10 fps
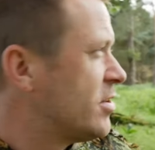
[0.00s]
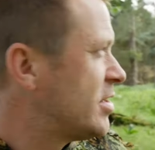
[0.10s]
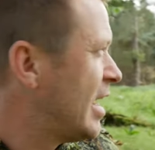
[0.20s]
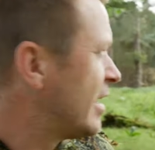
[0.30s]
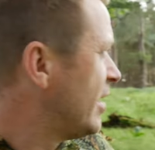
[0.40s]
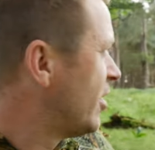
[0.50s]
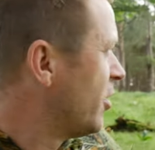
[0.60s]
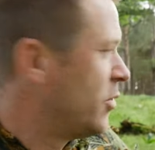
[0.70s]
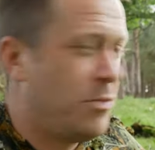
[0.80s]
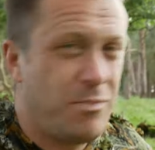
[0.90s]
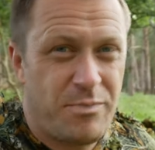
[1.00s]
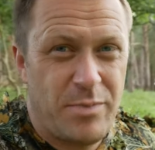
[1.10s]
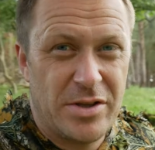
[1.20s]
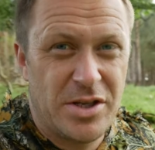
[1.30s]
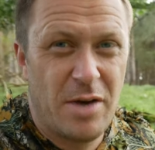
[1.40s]
Sadly though,
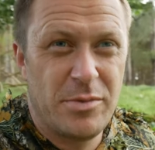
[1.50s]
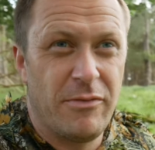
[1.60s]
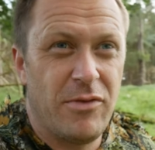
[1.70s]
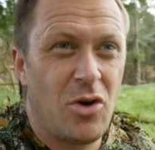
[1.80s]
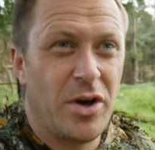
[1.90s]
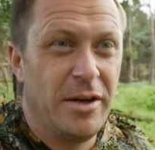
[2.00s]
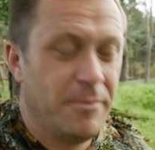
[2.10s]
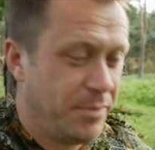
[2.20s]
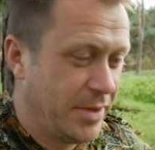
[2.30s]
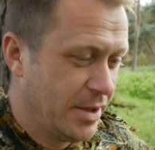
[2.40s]
in terms of vlogging,